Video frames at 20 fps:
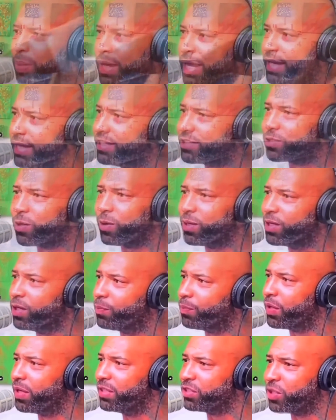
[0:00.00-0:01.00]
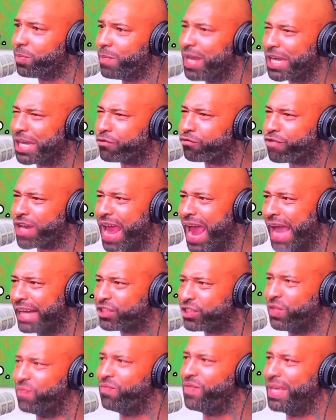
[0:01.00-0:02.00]
all in a bunch and making reaction
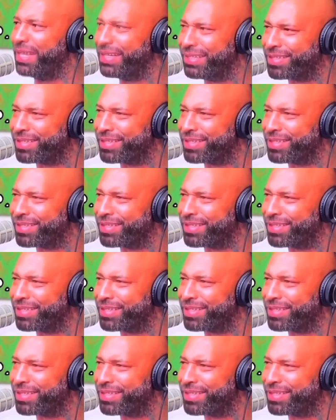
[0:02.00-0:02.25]
vids.